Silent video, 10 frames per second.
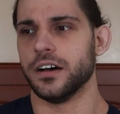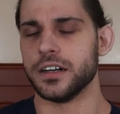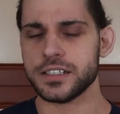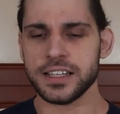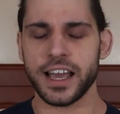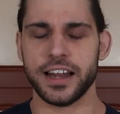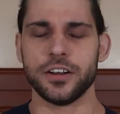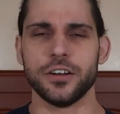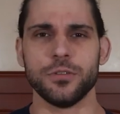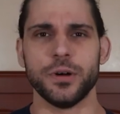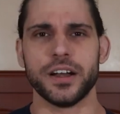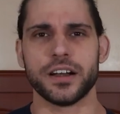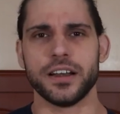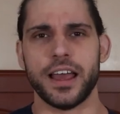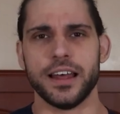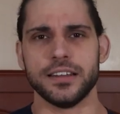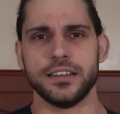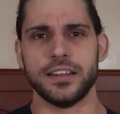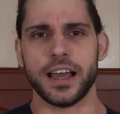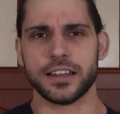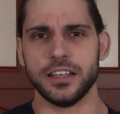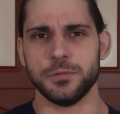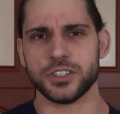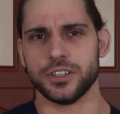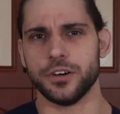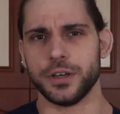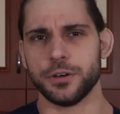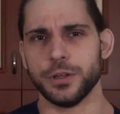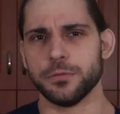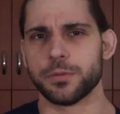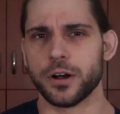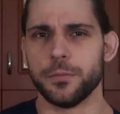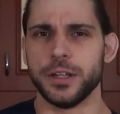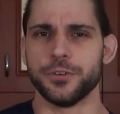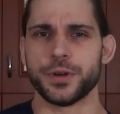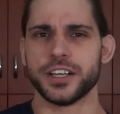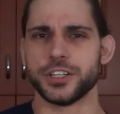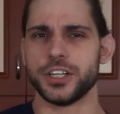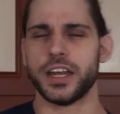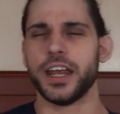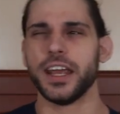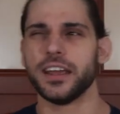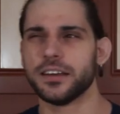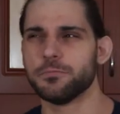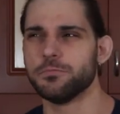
Honestly, I don't know where that tag team is going with Braun and Ricochet,